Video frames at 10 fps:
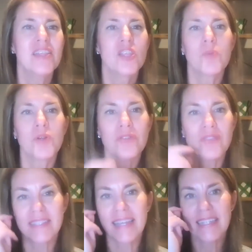The birth of
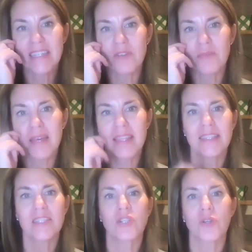the scientific
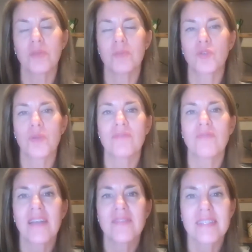method started between
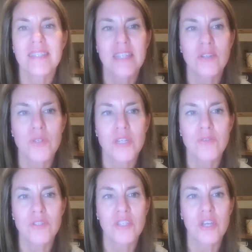five to 600
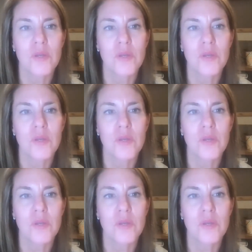years ago,